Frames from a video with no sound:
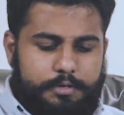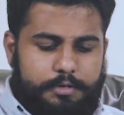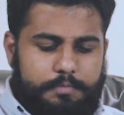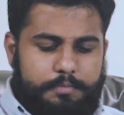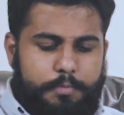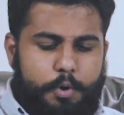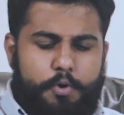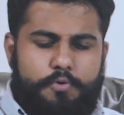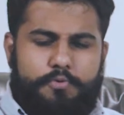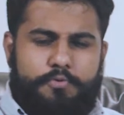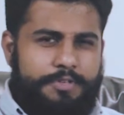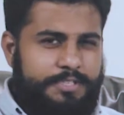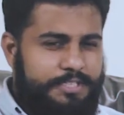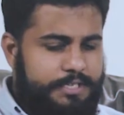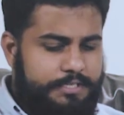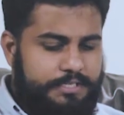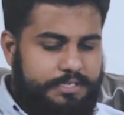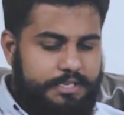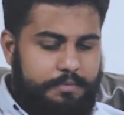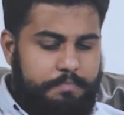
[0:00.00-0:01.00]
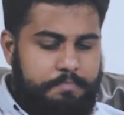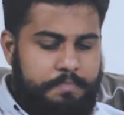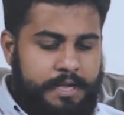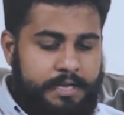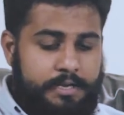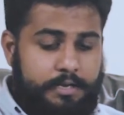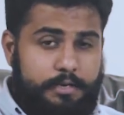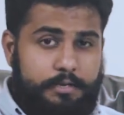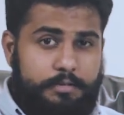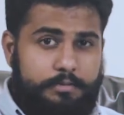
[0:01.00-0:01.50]
bone resisting
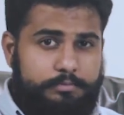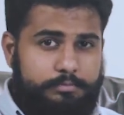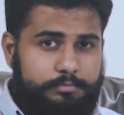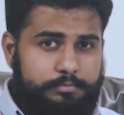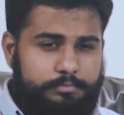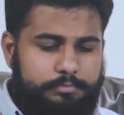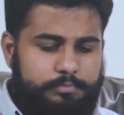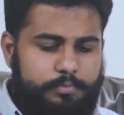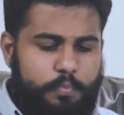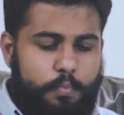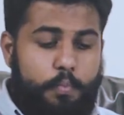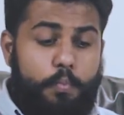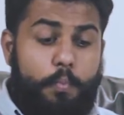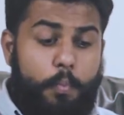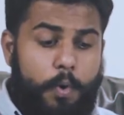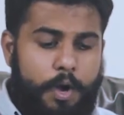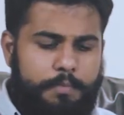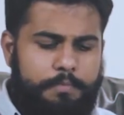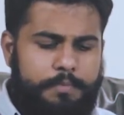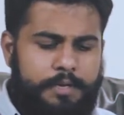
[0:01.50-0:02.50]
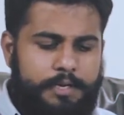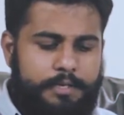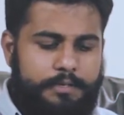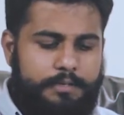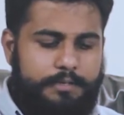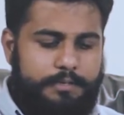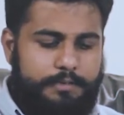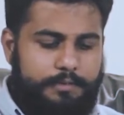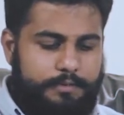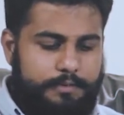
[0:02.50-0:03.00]
metal. 1
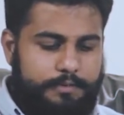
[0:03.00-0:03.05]
minute.